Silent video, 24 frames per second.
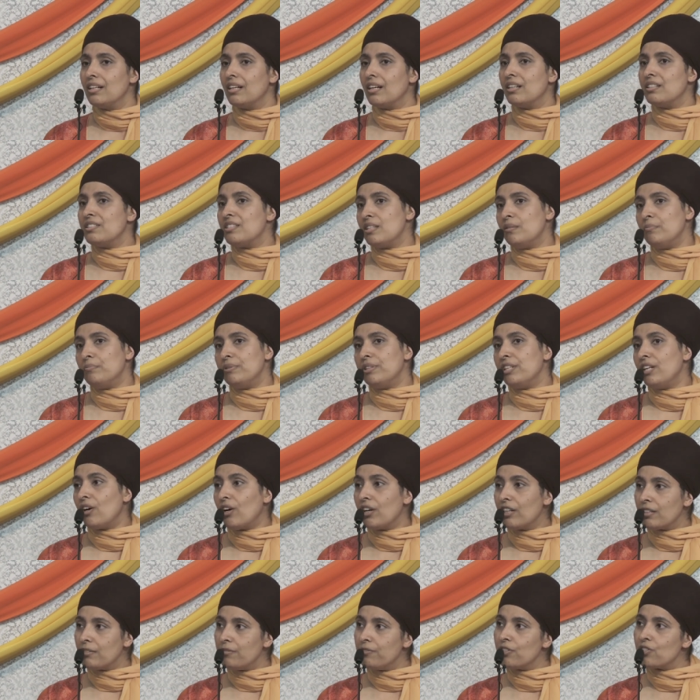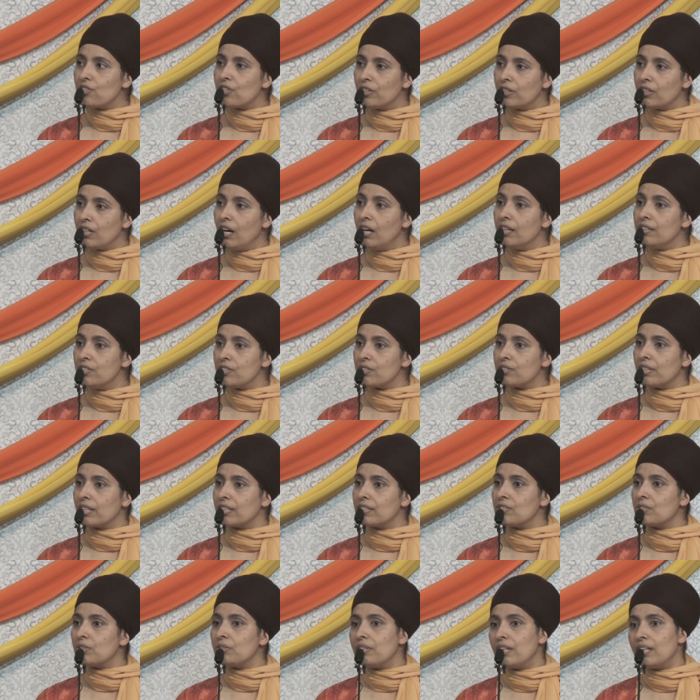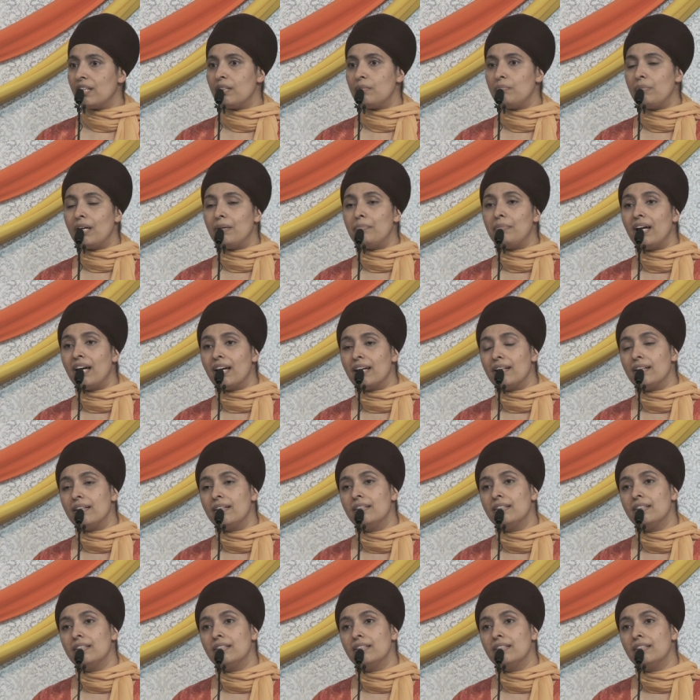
are simply artificial constructs created by man.